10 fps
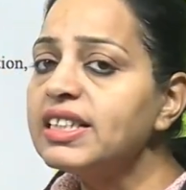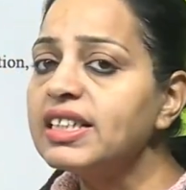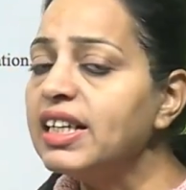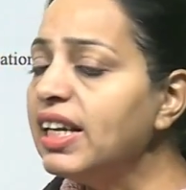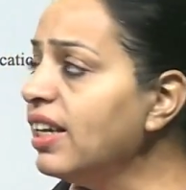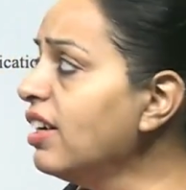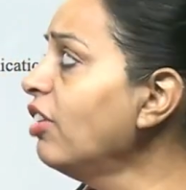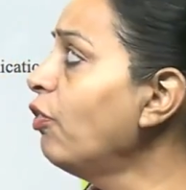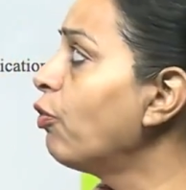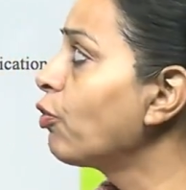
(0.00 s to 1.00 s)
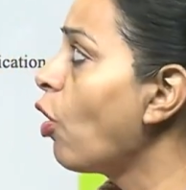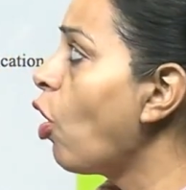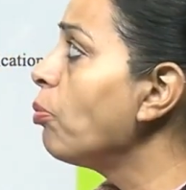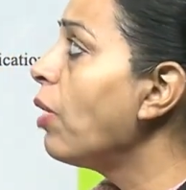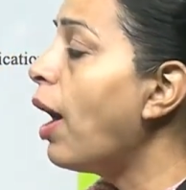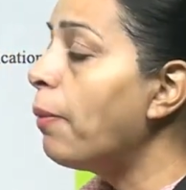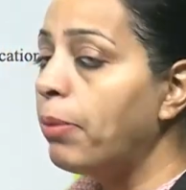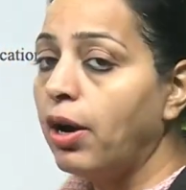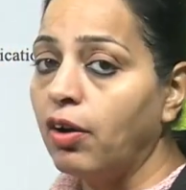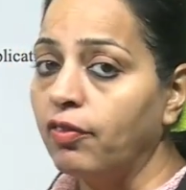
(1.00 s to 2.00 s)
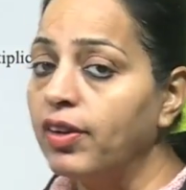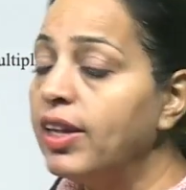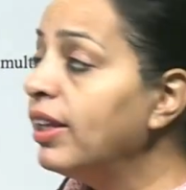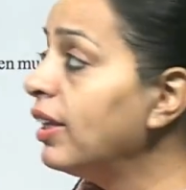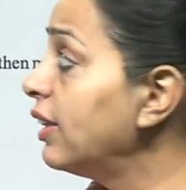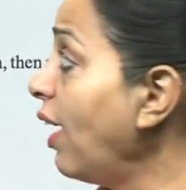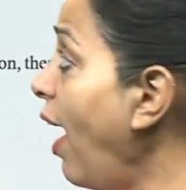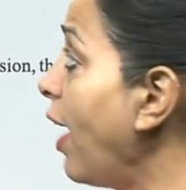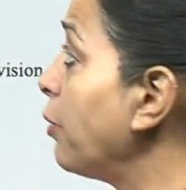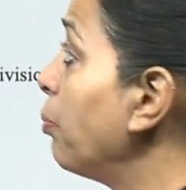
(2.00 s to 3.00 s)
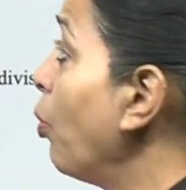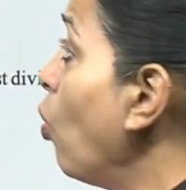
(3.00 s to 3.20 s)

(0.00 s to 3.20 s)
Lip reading: is clear from above that